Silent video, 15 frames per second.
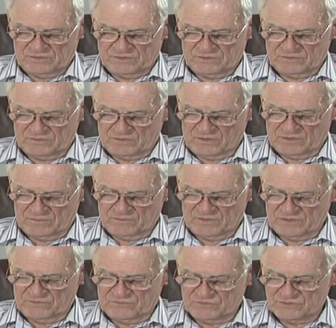he
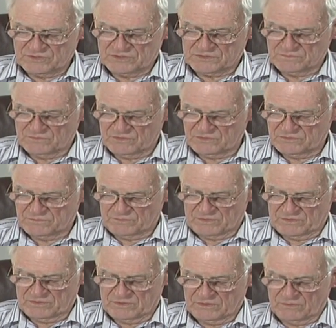economized for 6 months
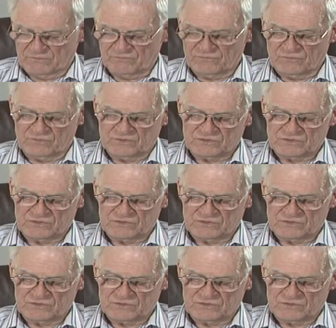by the doubtful